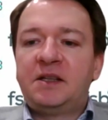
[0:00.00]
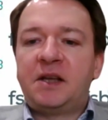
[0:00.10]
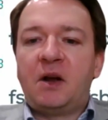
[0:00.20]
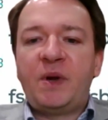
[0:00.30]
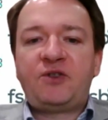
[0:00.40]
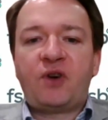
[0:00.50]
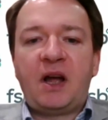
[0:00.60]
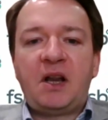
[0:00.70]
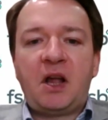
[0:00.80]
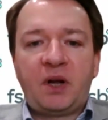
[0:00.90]
So we
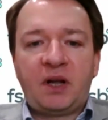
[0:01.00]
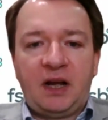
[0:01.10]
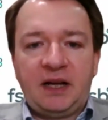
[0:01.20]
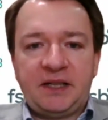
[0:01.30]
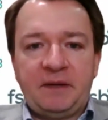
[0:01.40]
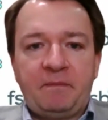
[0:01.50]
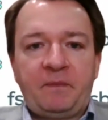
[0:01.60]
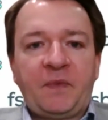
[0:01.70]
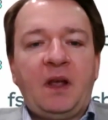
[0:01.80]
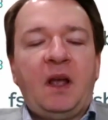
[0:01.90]
try and localize it.
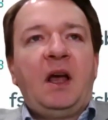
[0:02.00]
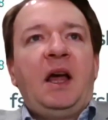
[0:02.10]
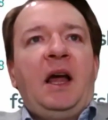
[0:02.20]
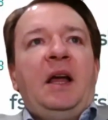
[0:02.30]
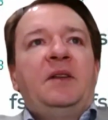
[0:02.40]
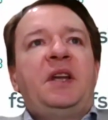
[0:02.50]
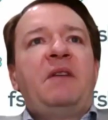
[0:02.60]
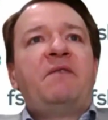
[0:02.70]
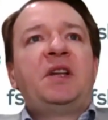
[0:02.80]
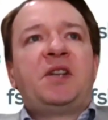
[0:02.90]
And to
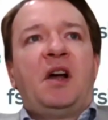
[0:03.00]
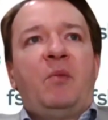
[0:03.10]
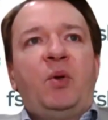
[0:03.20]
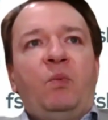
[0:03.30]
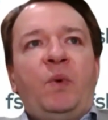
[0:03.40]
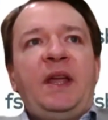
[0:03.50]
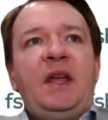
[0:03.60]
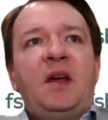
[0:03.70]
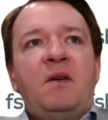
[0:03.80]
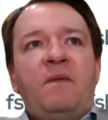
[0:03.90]
give an example,
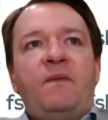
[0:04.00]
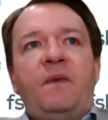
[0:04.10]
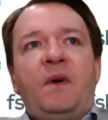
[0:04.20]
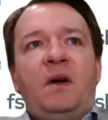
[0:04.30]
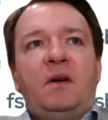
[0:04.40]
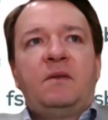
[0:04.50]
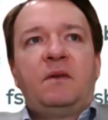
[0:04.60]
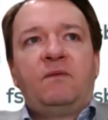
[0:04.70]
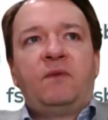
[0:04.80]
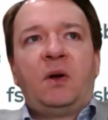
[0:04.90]
we have
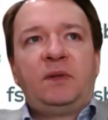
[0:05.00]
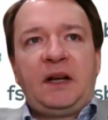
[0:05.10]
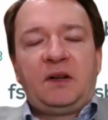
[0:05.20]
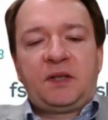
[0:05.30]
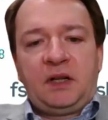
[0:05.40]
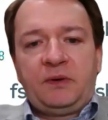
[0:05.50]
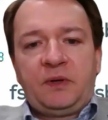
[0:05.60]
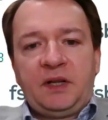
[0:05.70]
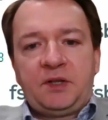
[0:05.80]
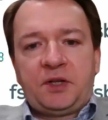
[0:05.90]
rolled out a
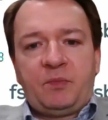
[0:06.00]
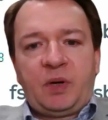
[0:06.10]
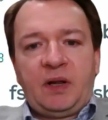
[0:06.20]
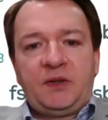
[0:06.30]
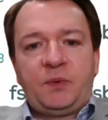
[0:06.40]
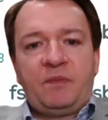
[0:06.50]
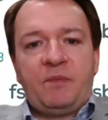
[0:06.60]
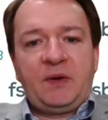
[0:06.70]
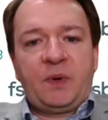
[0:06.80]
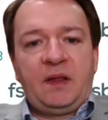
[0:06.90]
local leadership pledge
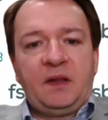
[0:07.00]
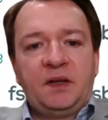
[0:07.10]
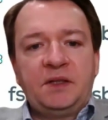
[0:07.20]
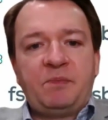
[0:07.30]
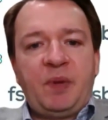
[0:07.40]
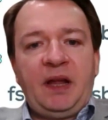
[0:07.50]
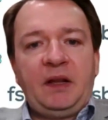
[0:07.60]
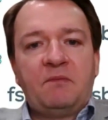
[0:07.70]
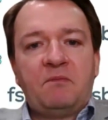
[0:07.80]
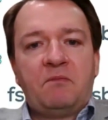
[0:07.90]
with Medway that has
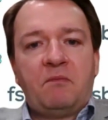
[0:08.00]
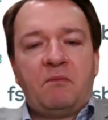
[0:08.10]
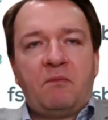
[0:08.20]
been,